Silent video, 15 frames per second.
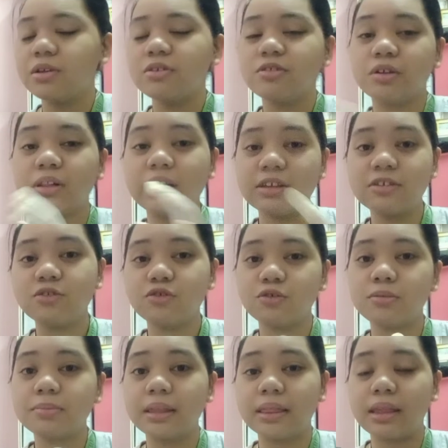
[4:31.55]
So let's
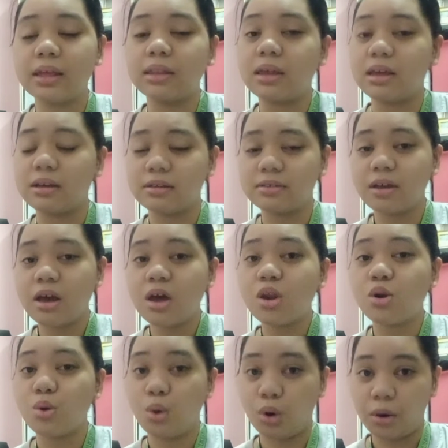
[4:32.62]
assume that it is
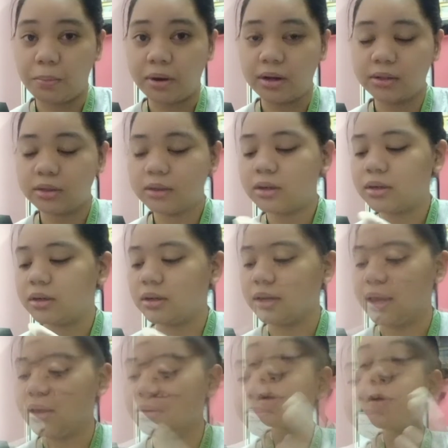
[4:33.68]
normal.
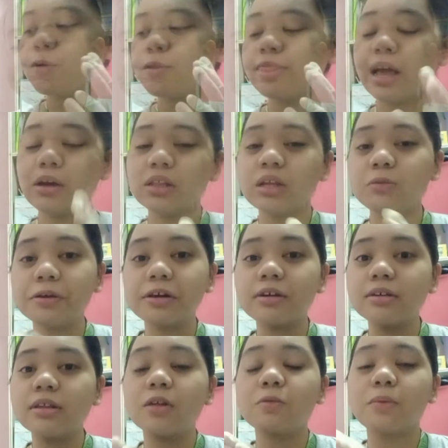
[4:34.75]
Okay, so now that we are
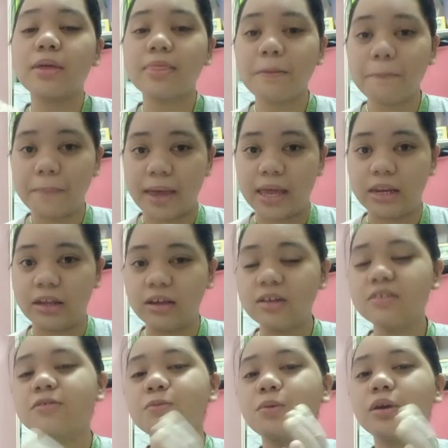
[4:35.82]
done with the
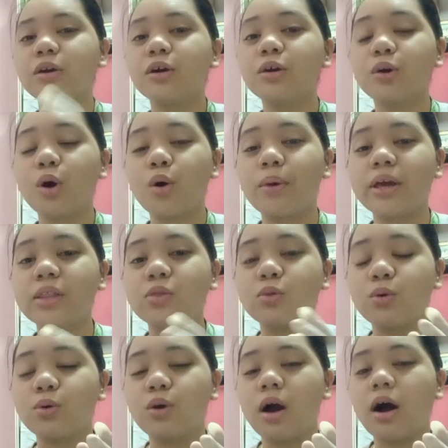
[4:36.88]
penis, we are going
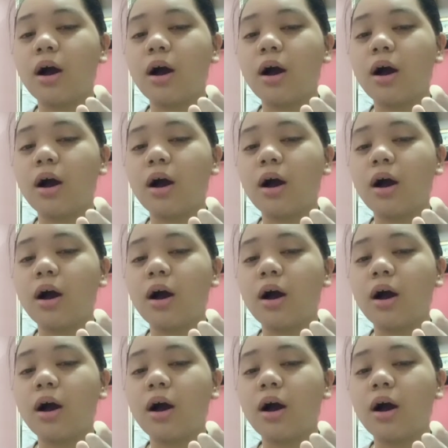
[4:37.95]
to